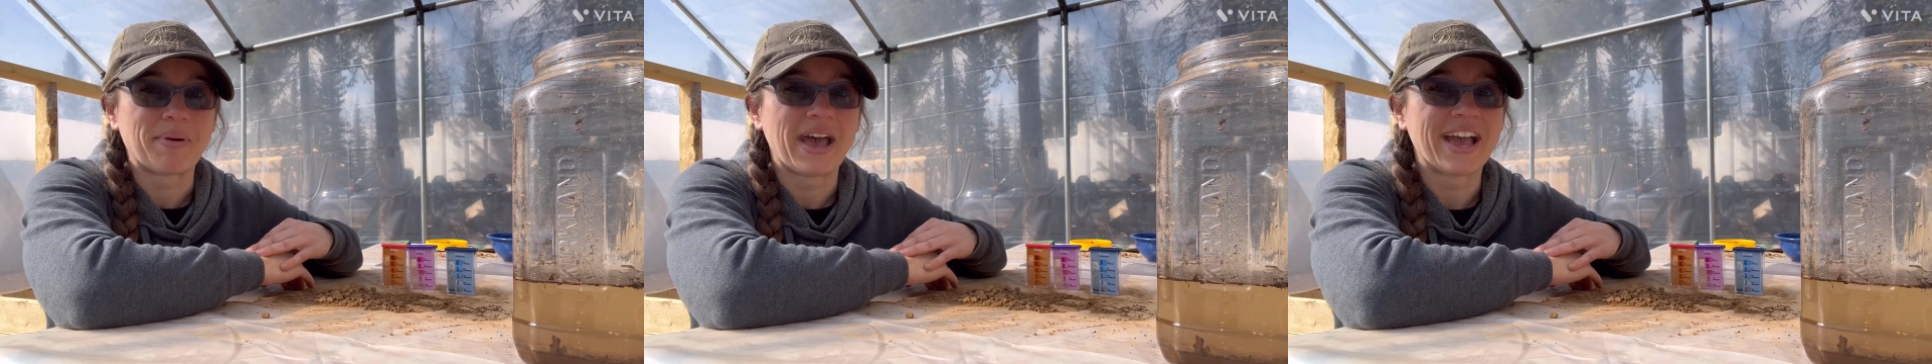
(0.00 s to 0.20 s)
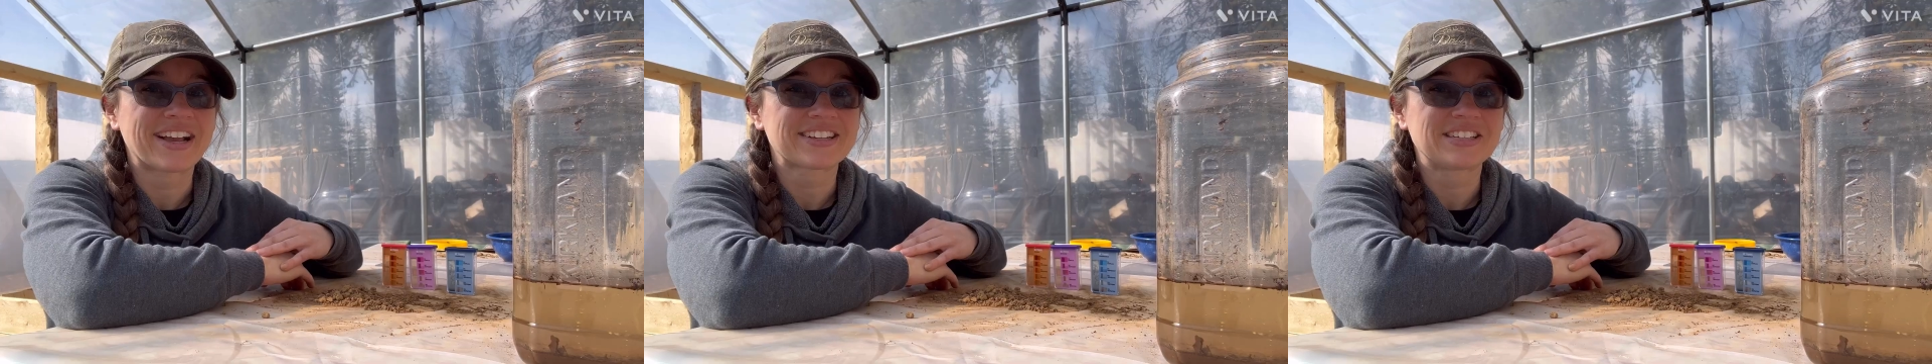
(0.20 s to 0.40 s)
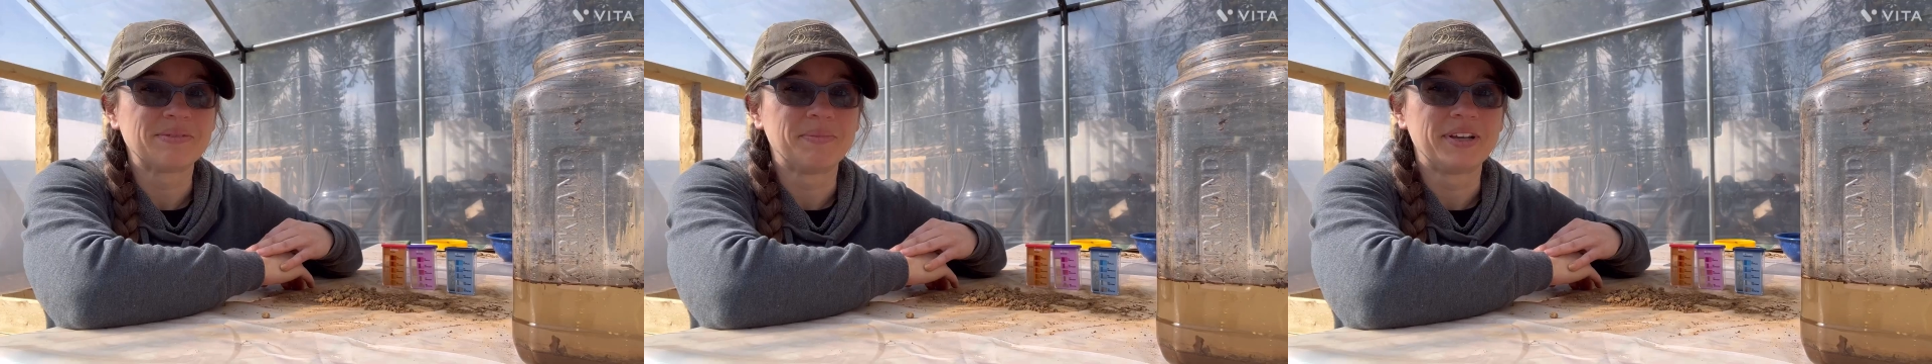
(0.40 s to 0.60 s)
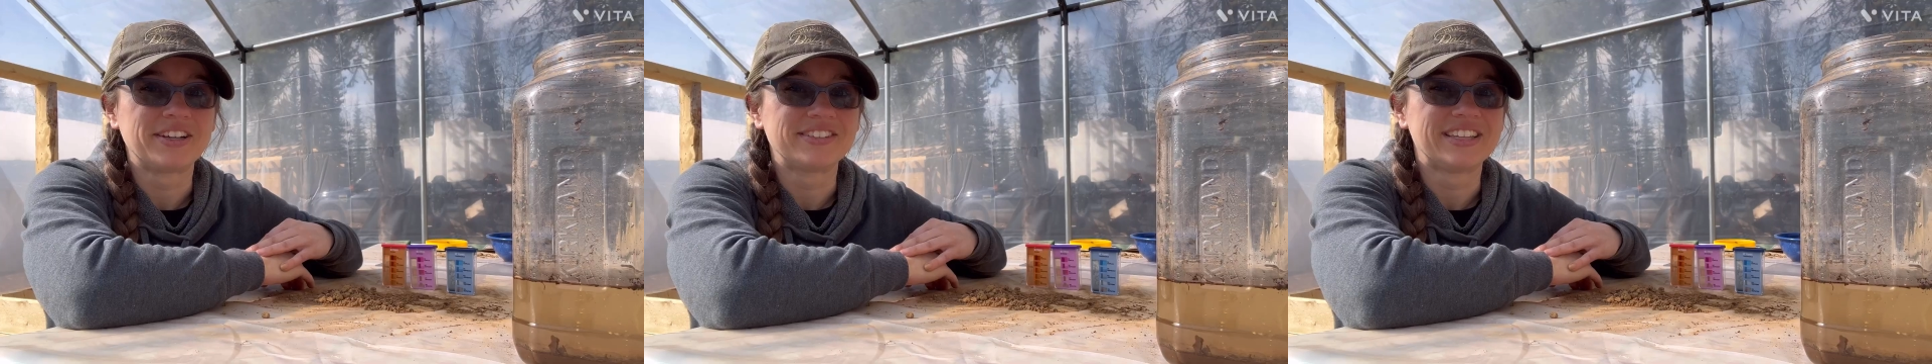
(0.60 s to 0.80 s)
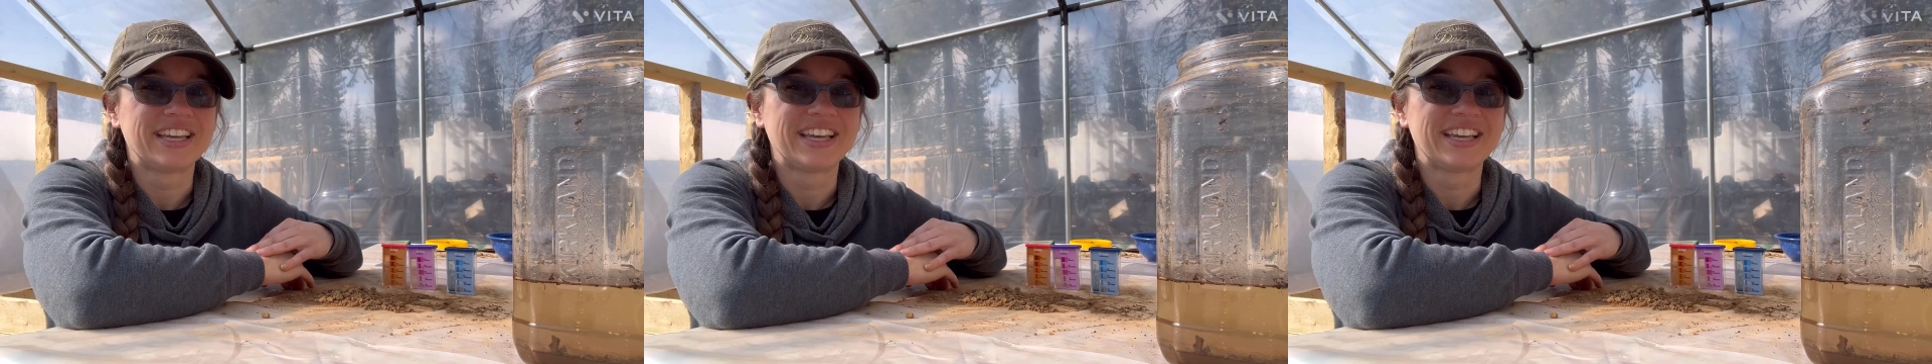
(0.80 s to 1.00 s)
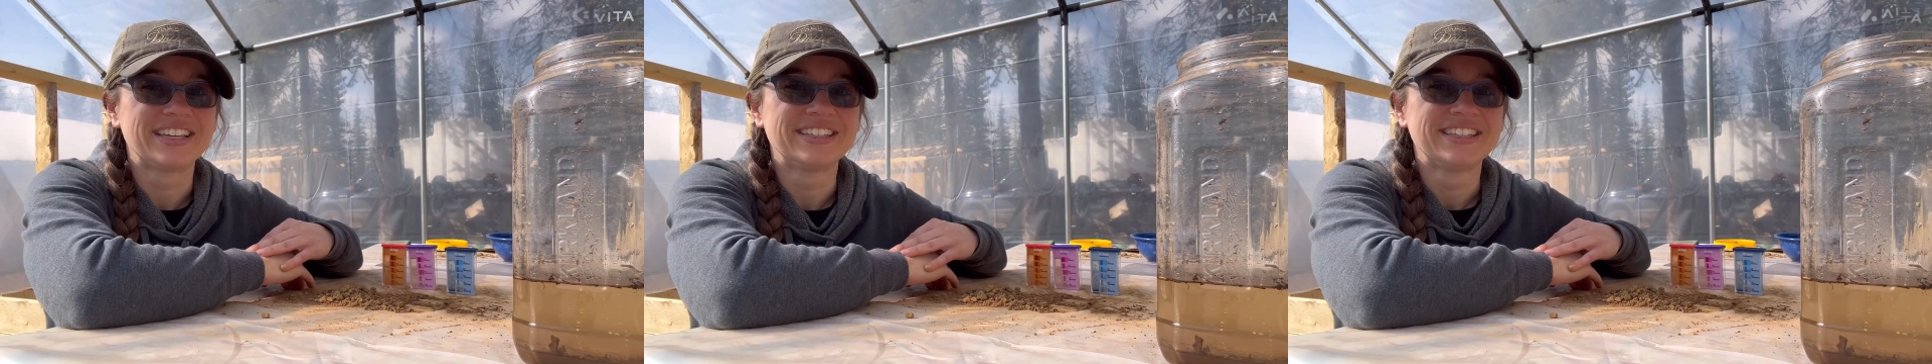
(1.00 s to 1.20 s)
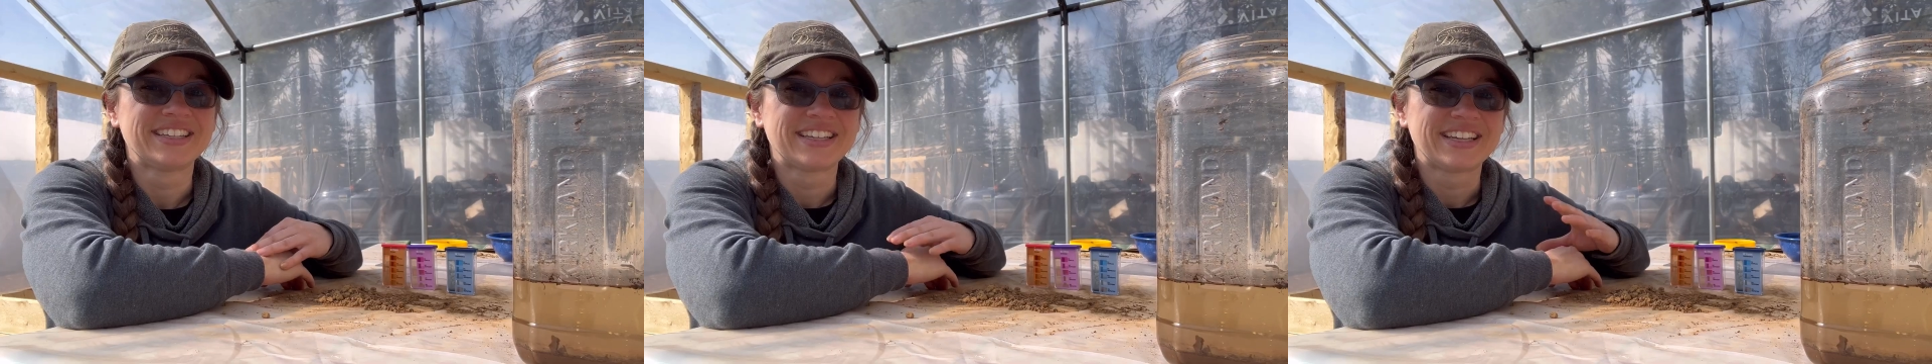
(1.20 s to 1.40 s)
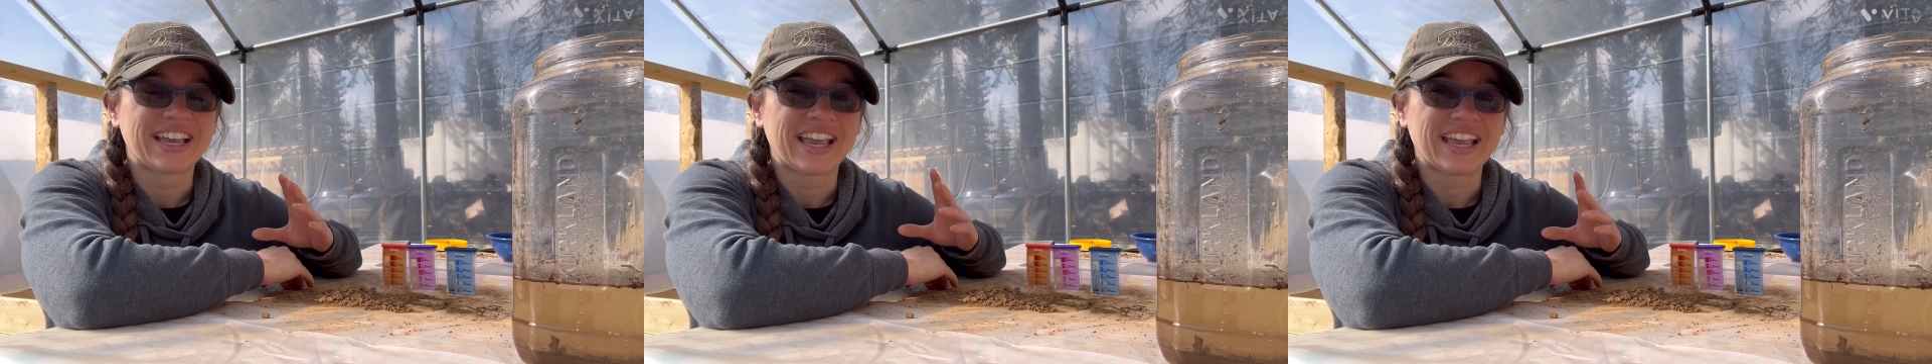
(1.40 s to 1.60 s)
back to building.
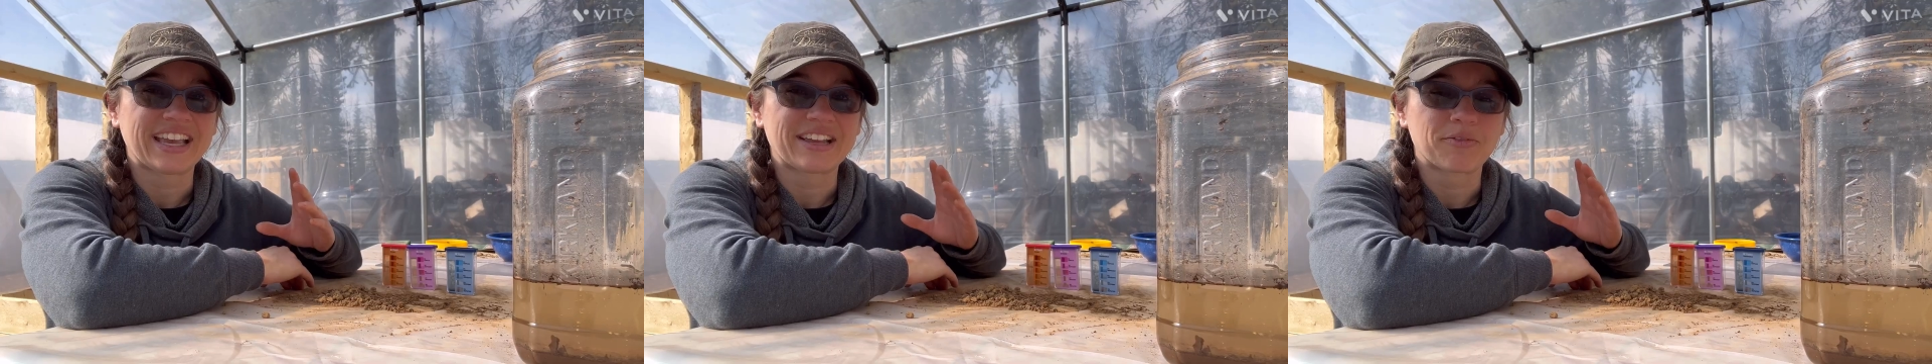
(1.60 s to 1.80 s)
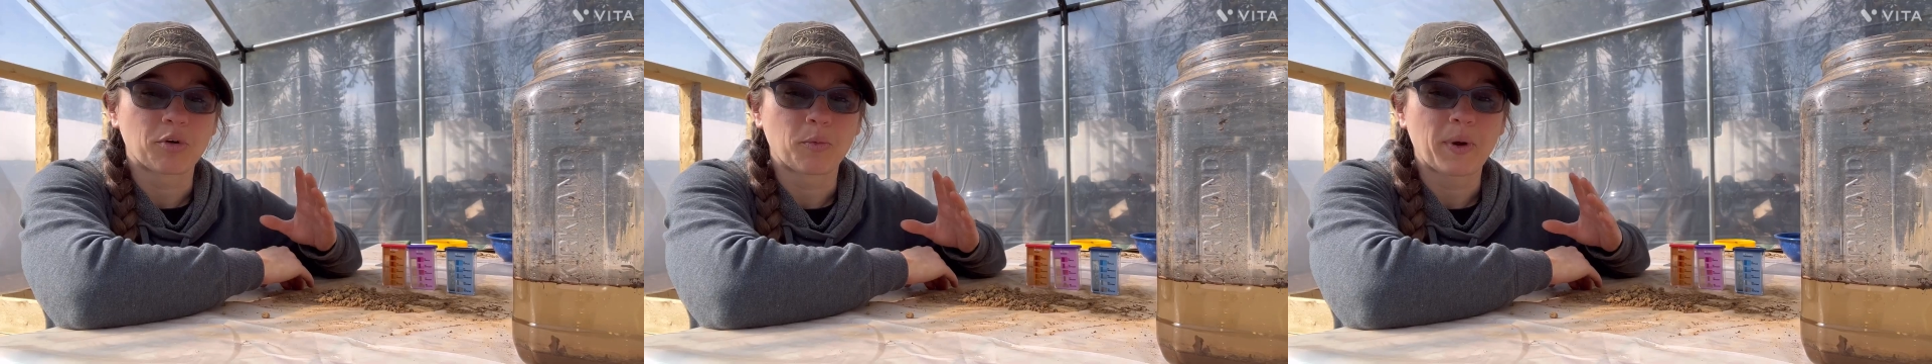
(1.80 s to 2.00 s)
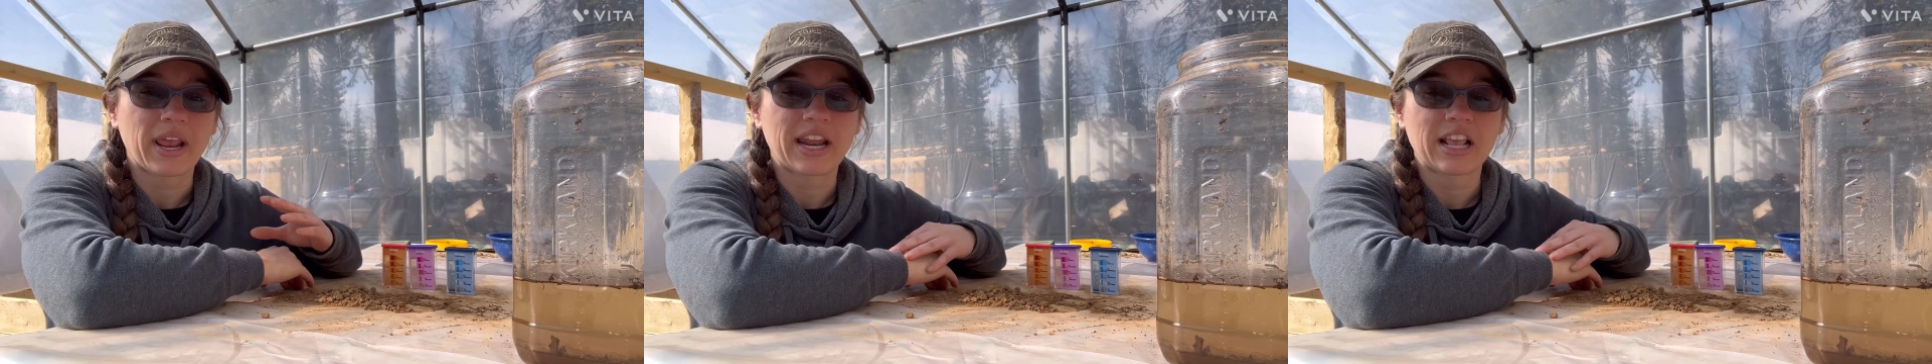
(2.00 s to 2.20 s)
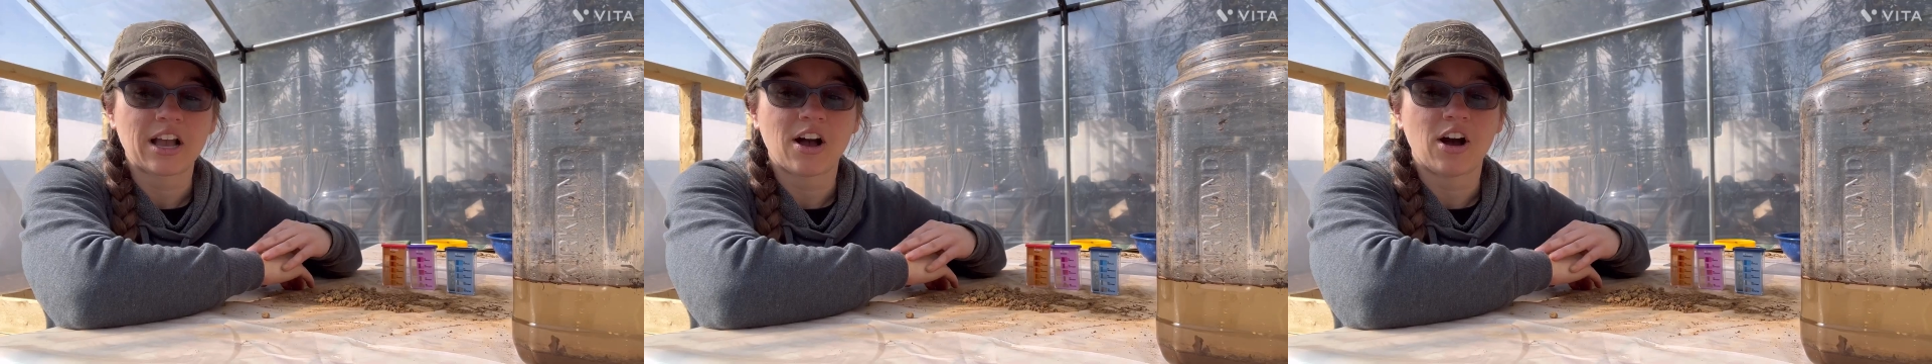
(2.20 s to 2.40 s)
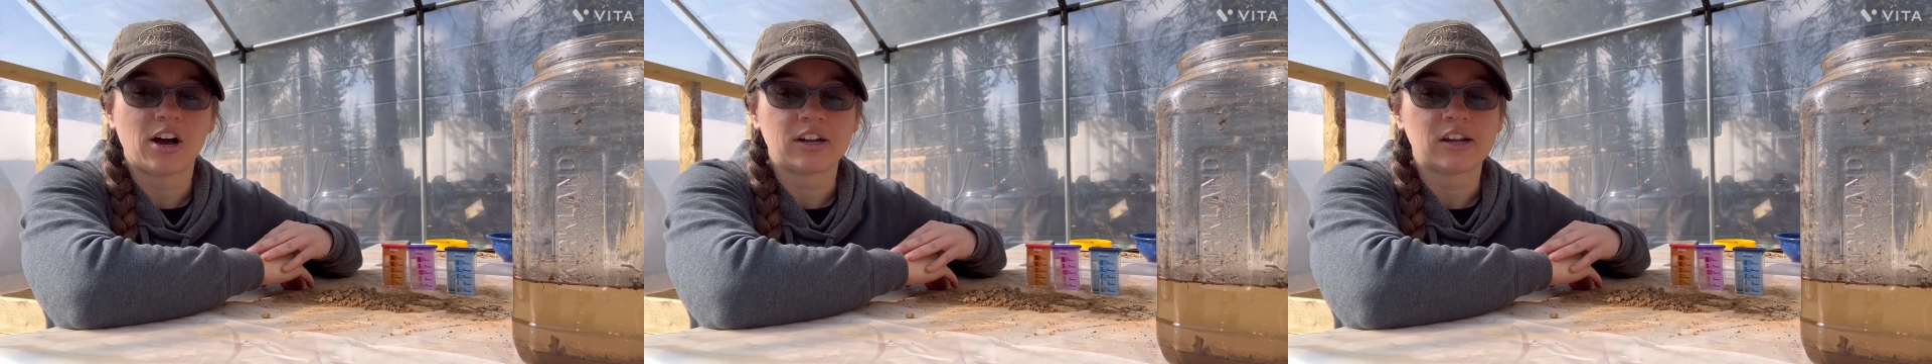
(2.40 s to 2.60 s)
And we're waiting on